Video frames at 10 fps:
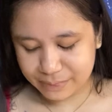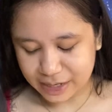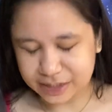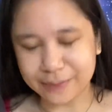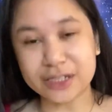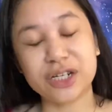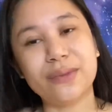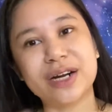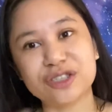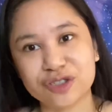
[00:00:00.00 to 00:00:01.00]
Especially
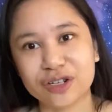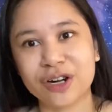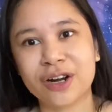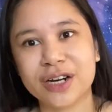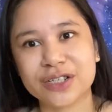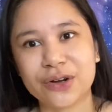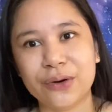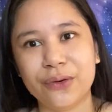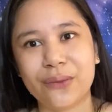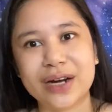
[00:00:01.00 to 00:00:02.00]
when it's drunk on its
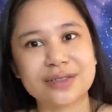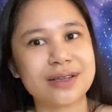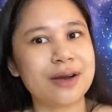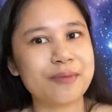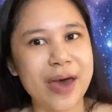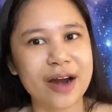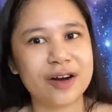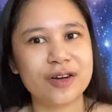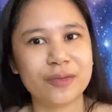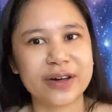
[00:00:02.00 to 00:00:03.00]
own, when it's not
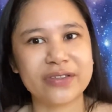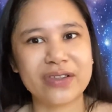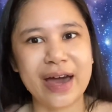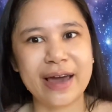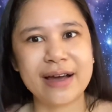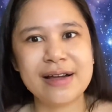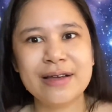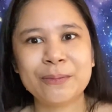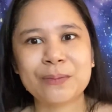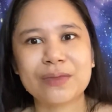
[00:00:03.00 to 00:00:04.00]
paired with like
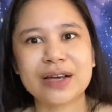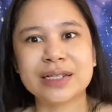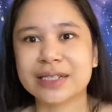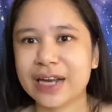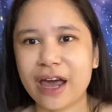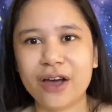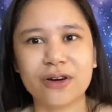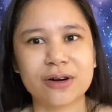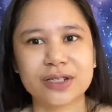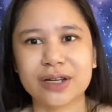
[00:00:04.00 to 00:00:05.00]
a steak
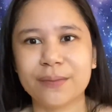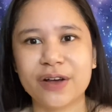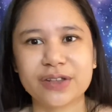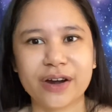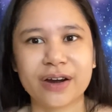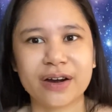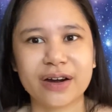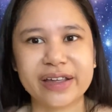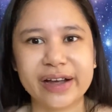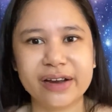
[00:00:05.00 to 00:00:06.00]
or some other
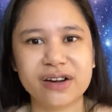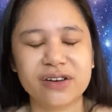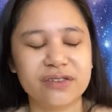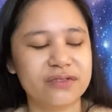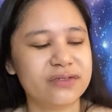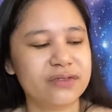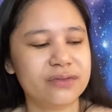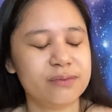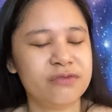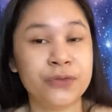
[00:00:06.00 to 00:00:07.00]
kind of
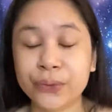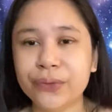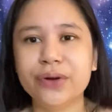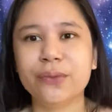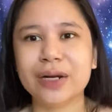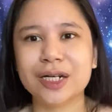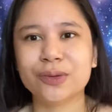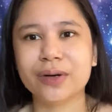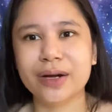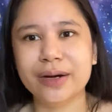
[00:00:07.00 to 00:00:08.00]
food which
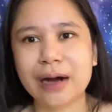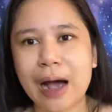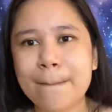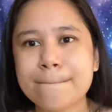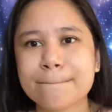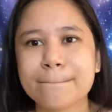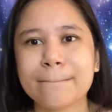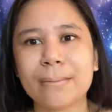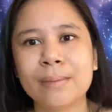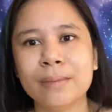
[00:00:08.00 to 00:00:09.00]
would
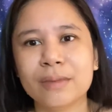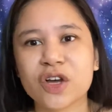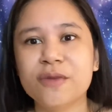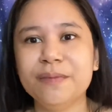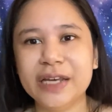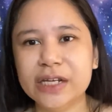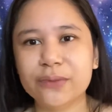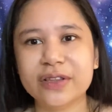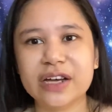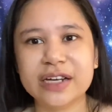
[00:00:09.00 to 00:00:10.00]
compete
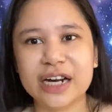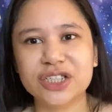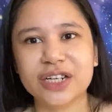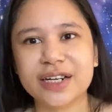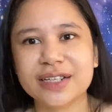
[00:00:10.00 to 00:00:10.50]
with the attention.